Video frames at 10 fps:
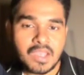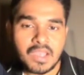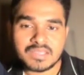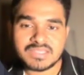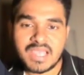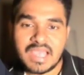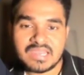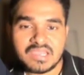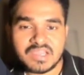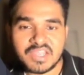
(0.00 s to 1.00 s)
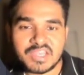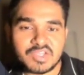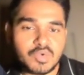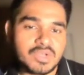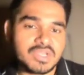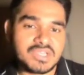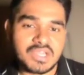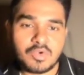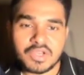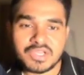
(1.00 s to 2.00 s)
As a highly creative and
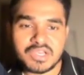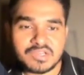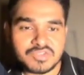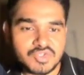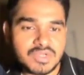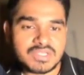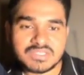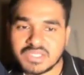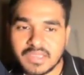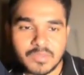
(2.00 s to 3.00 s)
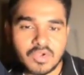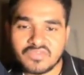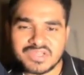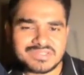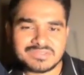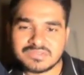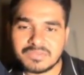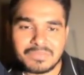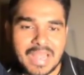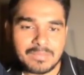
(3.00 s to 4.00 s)
detail-oriented individual, I'm confident,
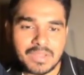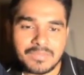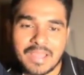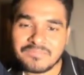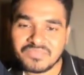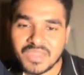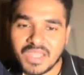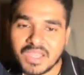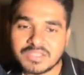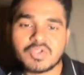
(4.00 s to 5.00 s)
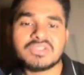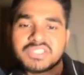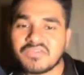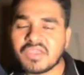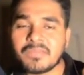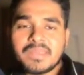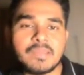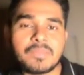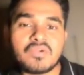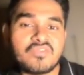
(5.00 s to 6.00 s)
blah, blah, blah. So it's giving me
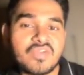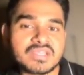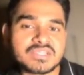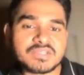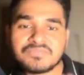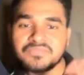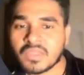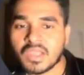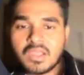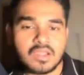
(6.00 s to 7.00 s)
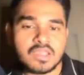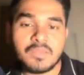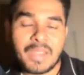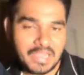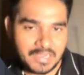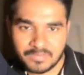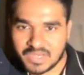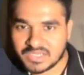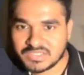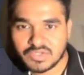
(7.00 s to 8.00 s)
a perfect email
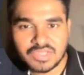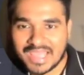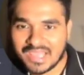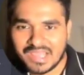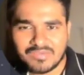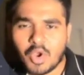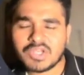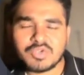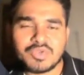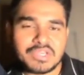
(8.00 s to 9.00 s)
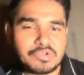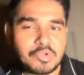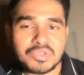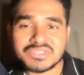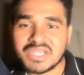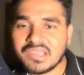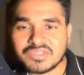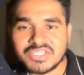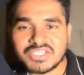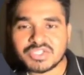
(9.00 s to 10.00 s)
template. So what you need to do is, like, you
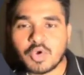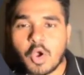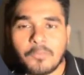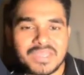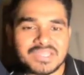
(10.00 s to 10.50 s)
just copy